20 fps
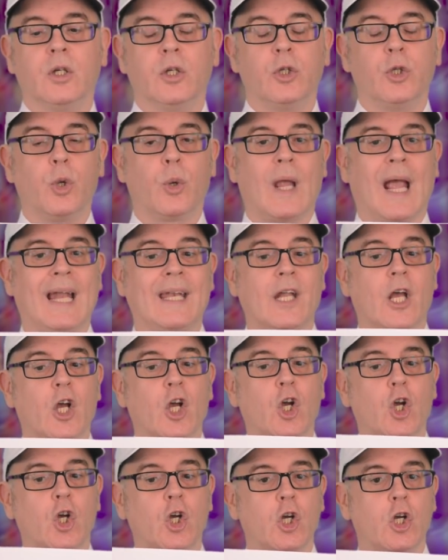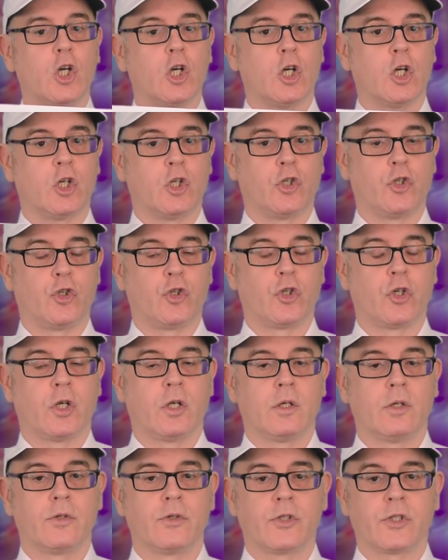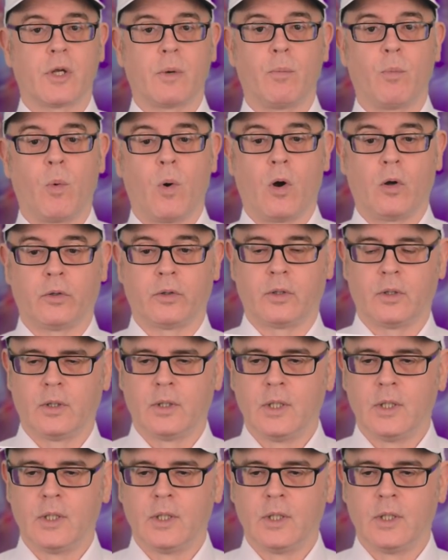You can urge someone.